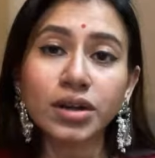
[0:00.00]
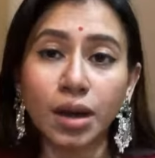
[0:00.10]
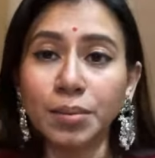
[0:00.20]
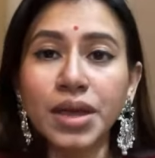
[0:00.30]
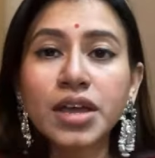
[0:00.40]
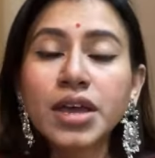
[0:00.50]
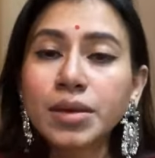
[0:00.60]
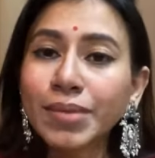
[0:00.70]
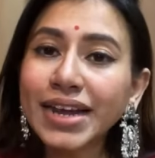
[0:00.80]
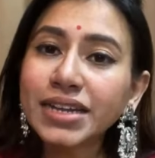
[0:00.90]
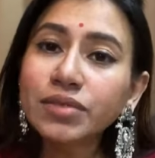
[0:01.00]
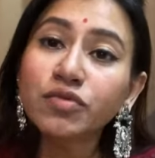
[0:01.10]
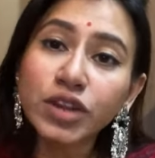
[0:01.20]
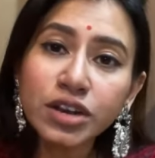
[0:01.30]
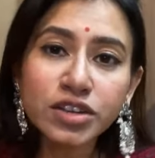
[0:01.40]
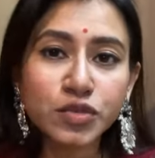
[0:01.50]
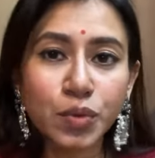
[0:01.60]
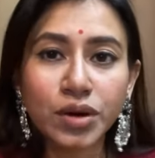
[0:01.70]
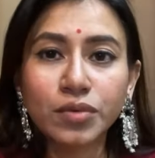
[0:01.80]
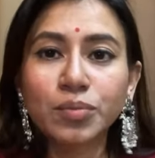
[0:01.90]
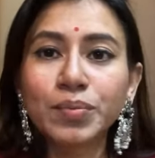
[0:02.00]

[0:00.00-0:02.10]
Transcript: come. My team will respond.